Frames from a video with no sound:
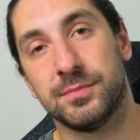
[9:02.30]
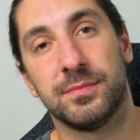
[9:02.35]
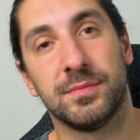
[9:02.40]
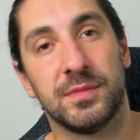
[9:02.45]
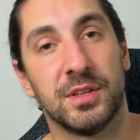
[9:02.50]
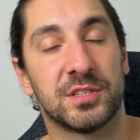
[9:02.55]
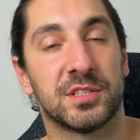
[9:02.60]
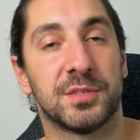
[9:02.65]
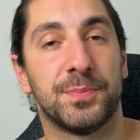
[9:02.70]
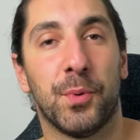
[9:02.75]

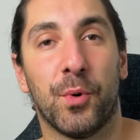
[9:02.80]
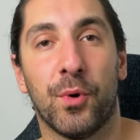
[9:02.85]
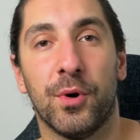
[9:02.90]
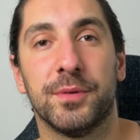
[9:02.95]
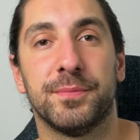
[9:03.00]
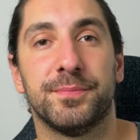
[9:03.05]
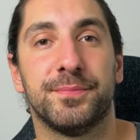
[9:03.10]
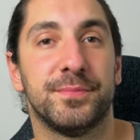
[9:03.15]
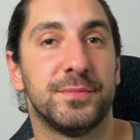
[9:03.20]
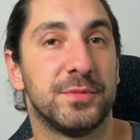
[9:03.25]
the
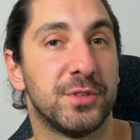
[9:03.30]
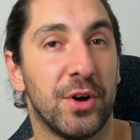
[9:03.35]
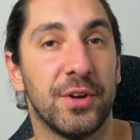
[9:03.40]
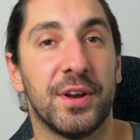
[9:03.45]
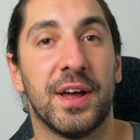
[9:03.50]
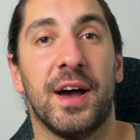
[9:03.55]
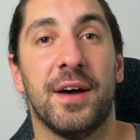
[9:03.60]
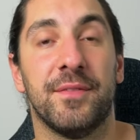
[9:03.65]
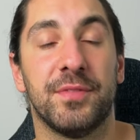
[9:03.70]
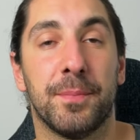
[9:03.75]
Sport don't
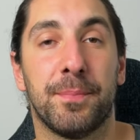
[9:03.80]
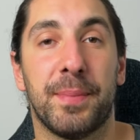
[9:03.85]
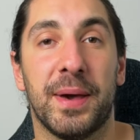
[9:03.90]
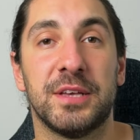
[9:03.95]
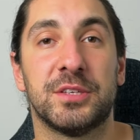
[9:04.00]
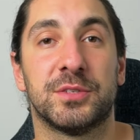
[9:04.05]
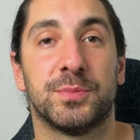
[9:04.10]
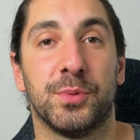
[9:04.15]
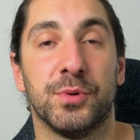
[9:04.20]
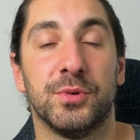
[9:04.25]
have the
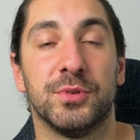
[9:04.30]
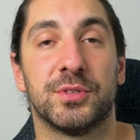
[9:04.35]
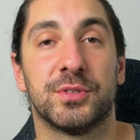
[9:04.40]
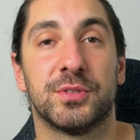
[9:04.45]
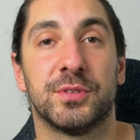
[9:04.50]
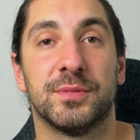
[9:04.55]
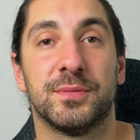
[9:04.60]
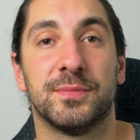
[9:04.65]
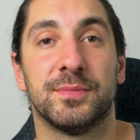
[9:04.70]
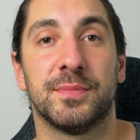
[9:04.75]
bass
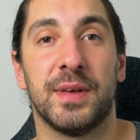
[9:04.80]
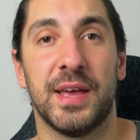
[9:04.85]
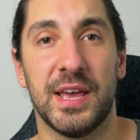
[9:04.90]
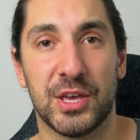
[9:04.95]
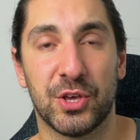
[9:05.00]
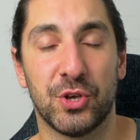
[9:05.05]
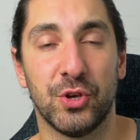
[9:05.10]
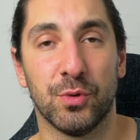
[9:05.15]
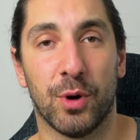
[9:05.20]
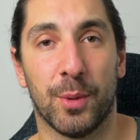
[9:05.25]
boost
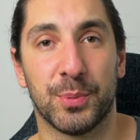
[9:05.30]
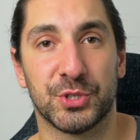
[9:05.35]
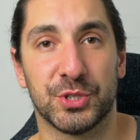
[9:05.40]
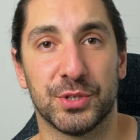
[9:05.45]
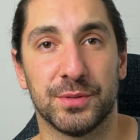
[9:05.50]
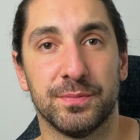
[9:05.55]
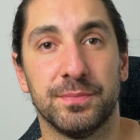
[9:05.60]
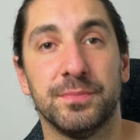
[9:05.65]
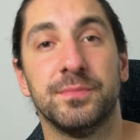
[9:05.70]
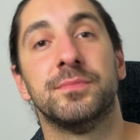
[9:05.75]
EQ
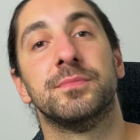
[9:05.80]
option.